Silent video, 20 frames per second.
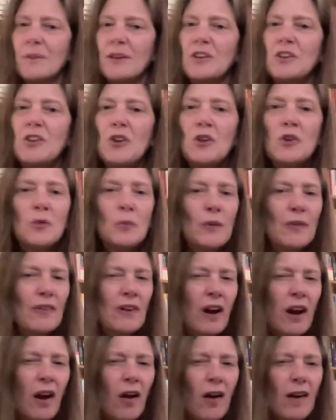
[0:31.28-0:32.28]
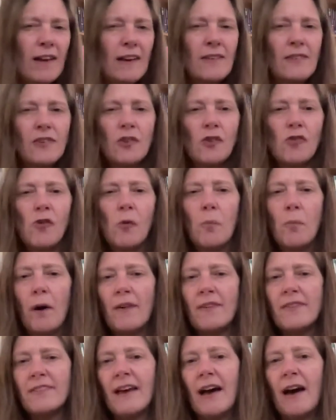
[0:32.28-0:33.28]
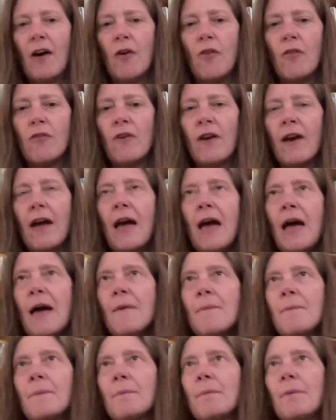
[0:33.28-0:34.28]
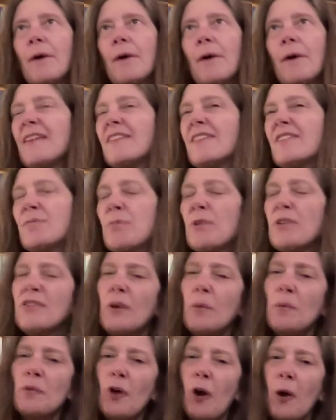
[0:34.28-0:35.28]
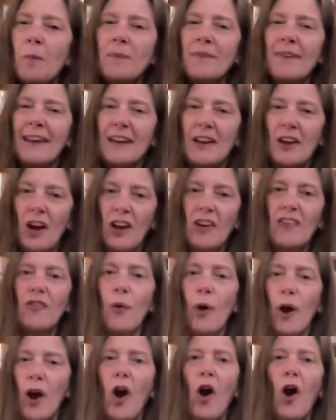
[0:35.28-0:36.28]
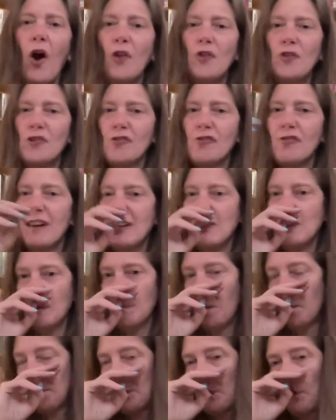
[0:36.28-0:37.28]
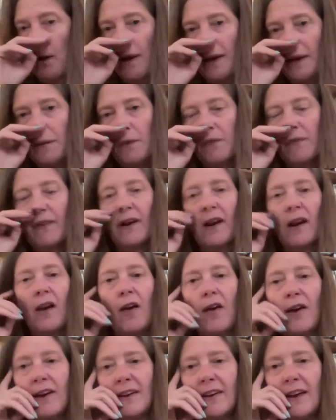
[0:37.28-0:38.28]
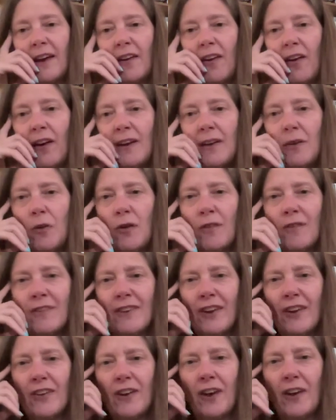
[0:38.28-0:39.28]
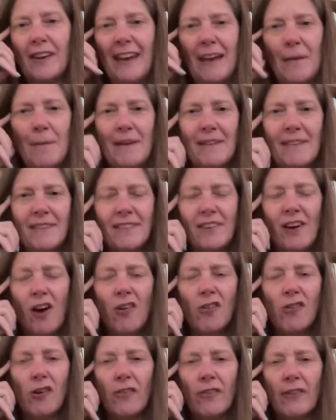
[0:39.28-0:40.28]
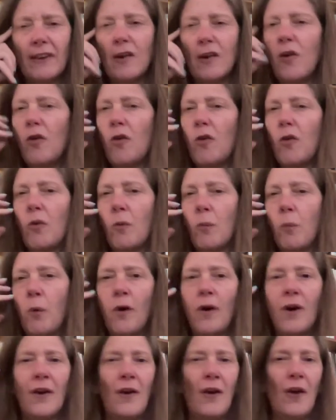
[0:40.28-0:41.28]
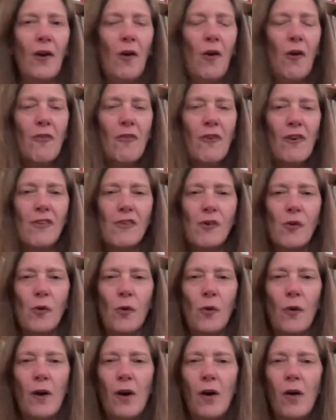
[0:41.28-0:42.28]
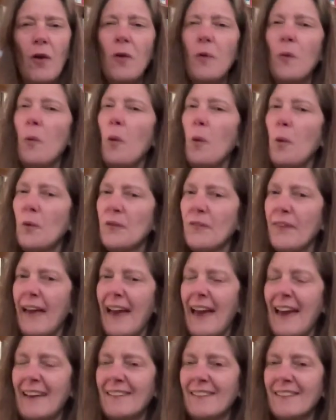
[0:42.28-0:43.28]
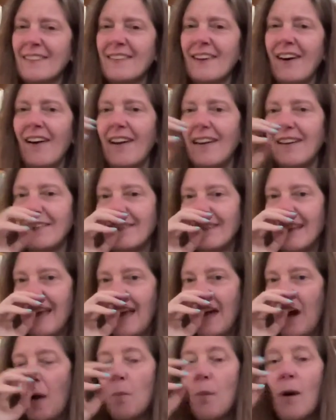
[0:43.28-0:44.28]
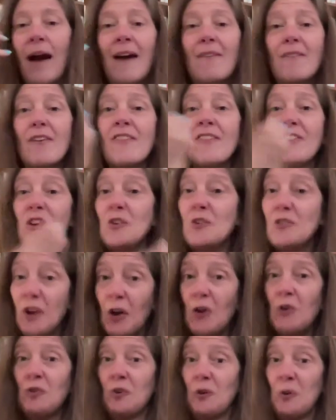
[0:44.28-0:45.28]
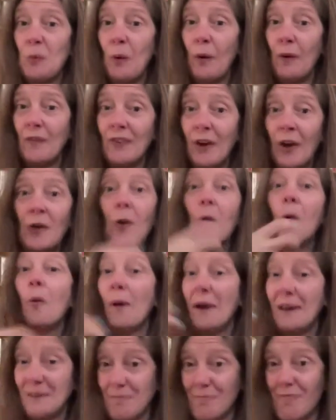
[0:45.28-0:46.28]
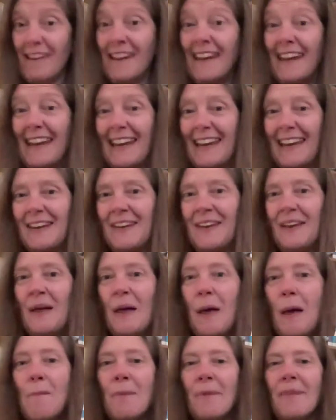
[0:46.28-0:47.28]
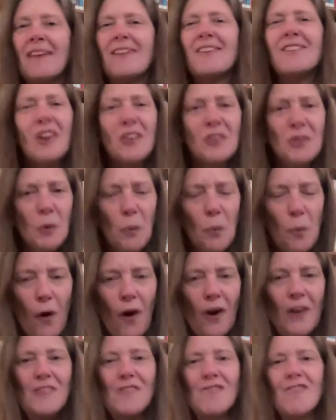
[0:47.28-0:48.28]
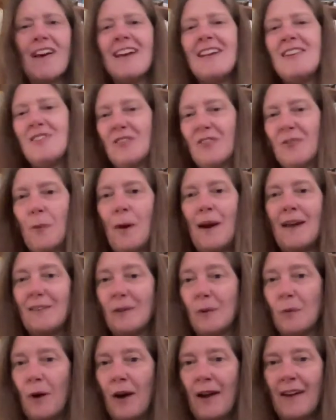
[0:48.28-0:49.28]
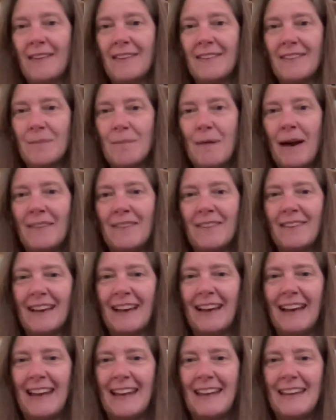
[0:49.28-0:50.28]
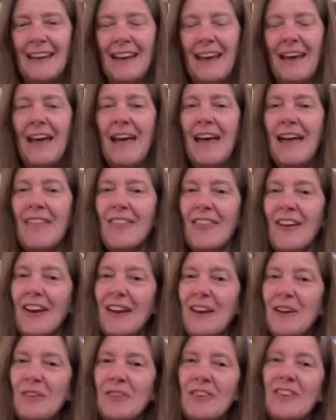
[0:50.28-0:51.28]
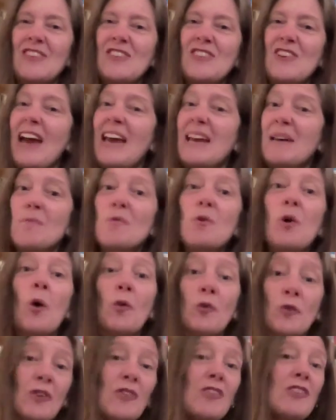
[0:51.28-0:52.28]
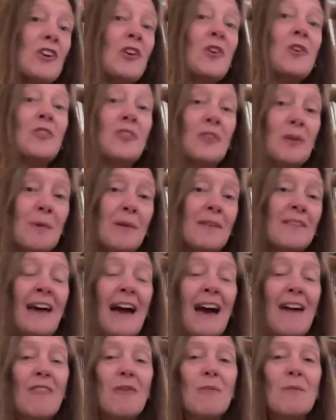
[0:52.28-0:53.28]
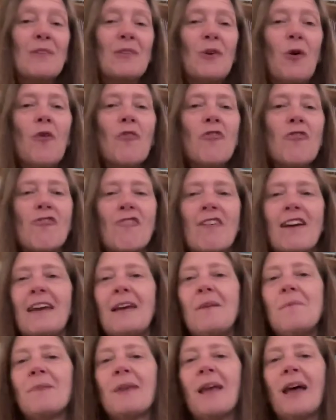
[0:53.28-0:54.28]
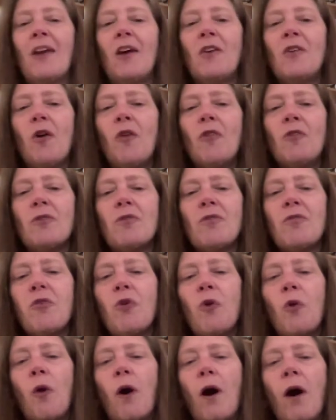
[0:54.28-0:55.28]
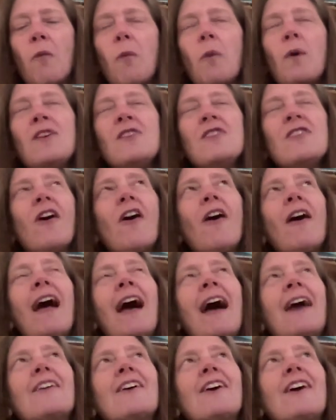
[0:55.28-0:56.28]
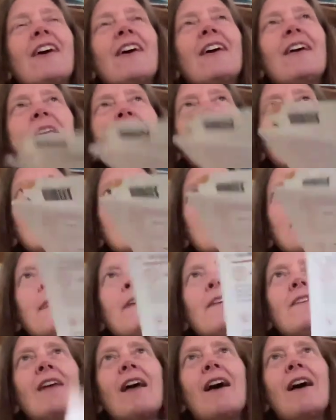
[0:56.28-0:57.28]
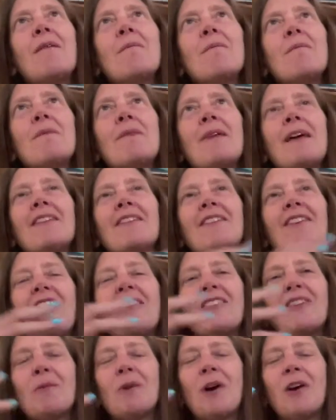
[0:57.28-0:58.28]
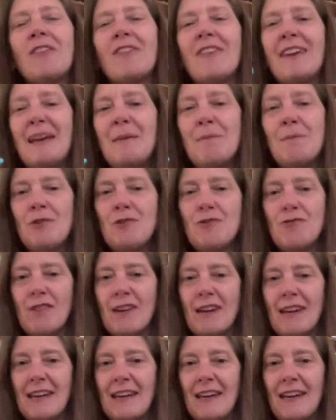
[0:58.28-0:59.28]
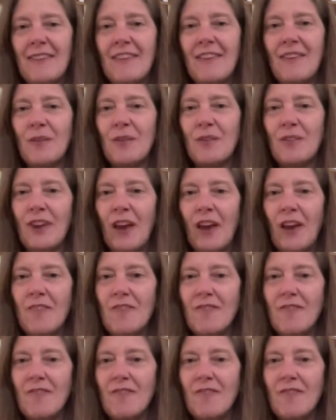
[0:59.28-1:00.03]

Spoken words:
used with clients or on myself. But sometimes they're kind of quite hard to reach. I might be working with a client and I all of a sudden I get a bit stuck or I think, oh, what can I offer? Or what was that exercise? I might have a few go-to ones I always bring in, but there's such a wide range of ways of working somatically that it is a shame not to use them and to have them as offering. And I'd often thought, I wish I had a like some kind of imagery that was like